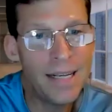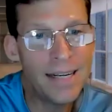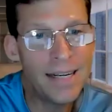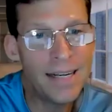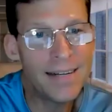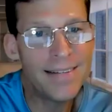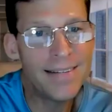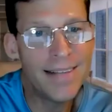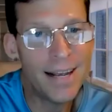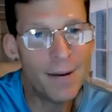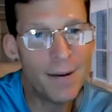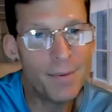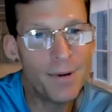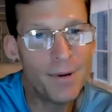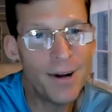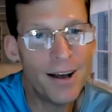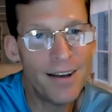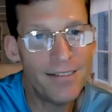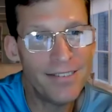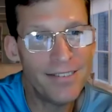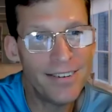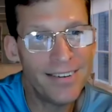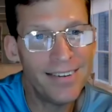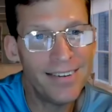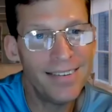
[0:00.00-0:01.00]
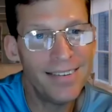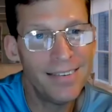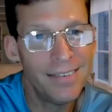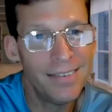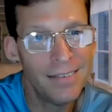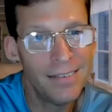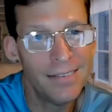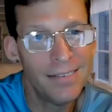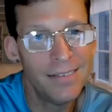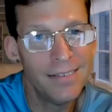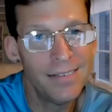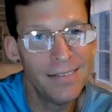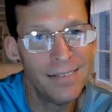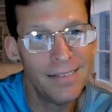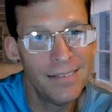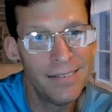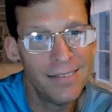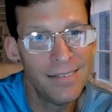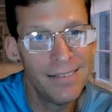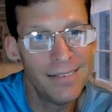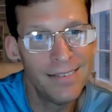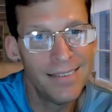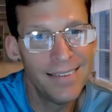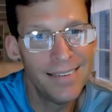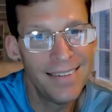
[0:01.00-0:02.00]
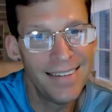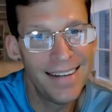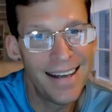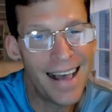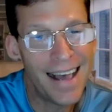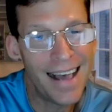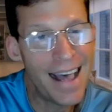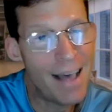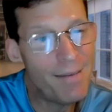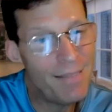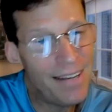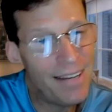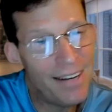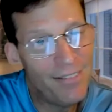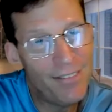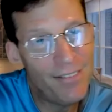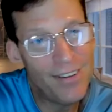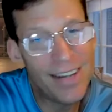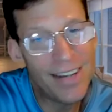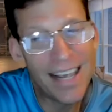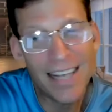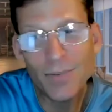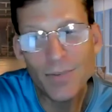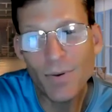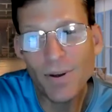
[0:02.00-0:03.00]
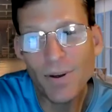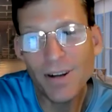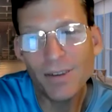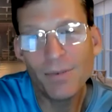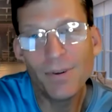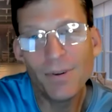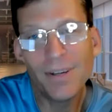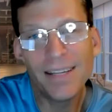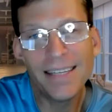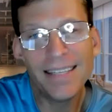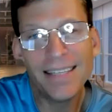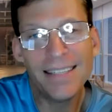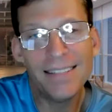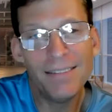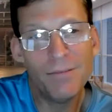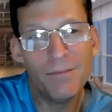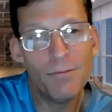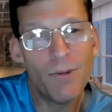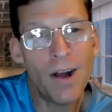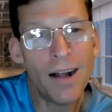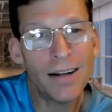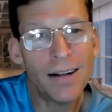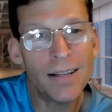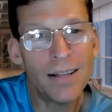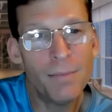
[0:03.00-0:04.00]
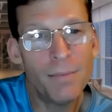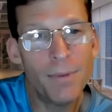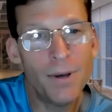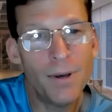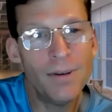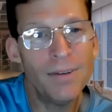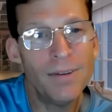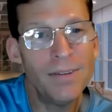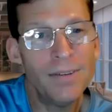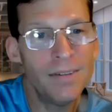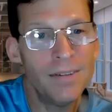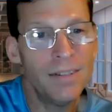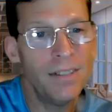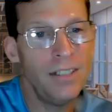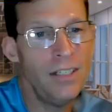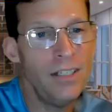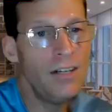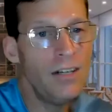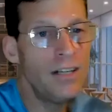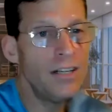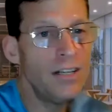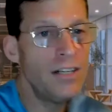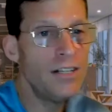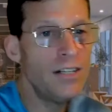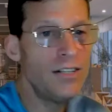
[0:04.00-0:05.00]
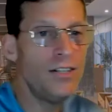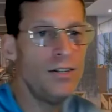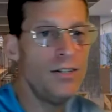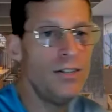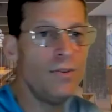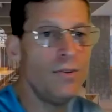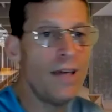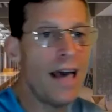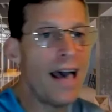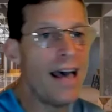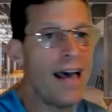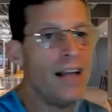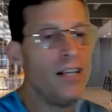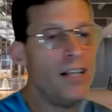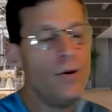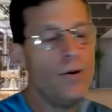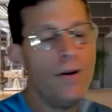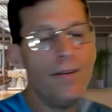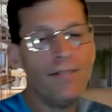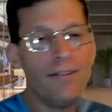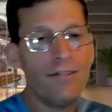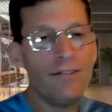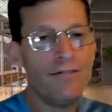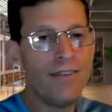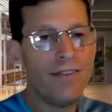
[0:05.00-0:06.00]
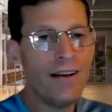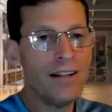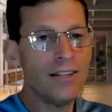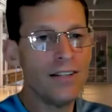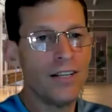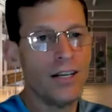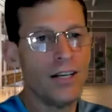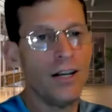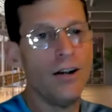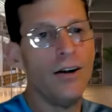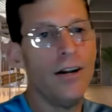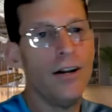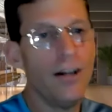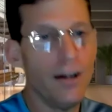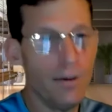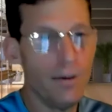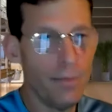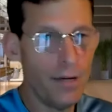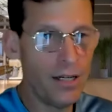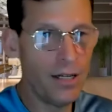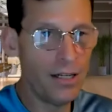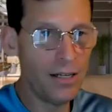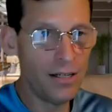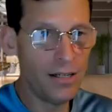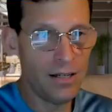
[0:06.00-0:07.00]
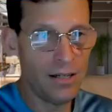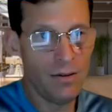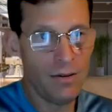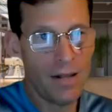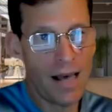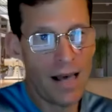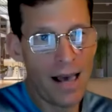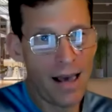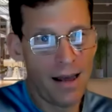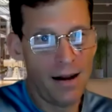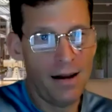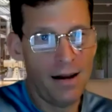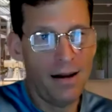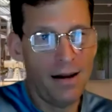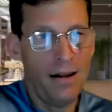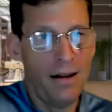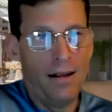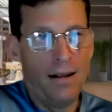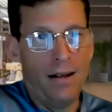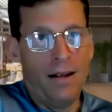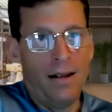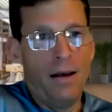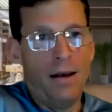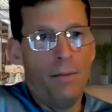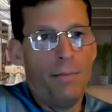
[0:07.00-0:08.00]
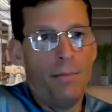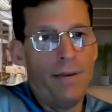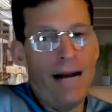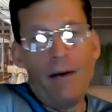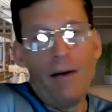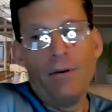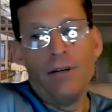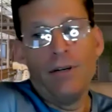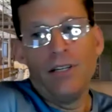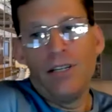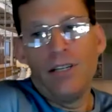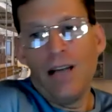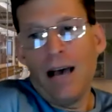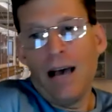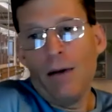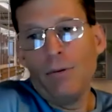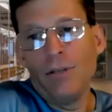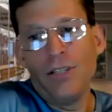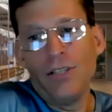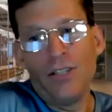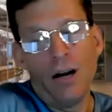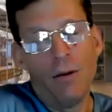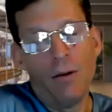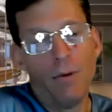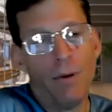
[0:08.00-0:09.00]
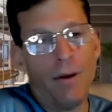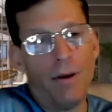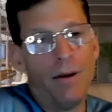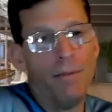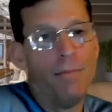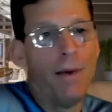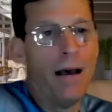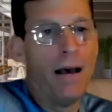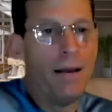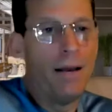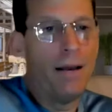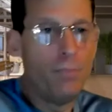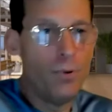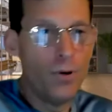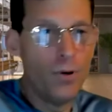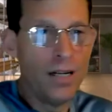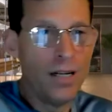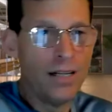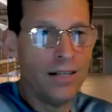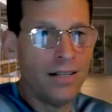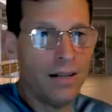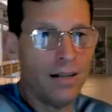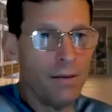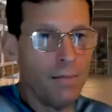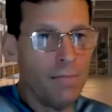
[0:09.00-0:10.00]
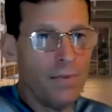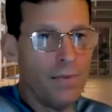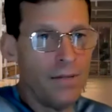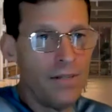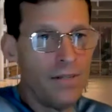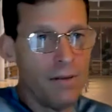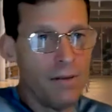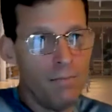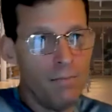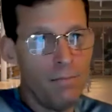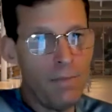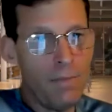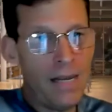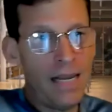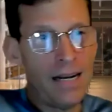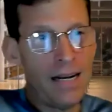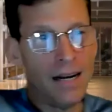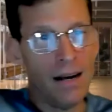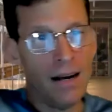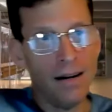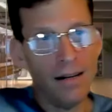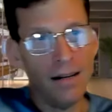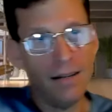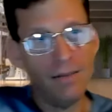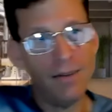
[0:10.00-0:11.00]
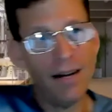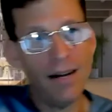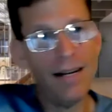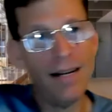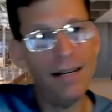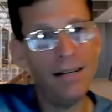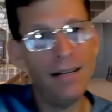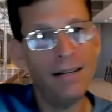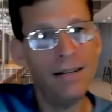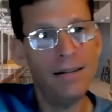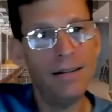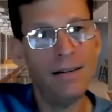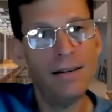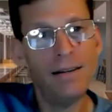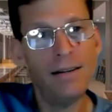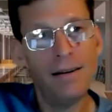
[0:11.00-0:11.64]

you would get a settlement offer. Yeah. I mean, if you guys want to really rock the boat, you could just do that. You don't have to file a security agreement. You could just do that. But I would I would start by, by putting some some meat on it, right?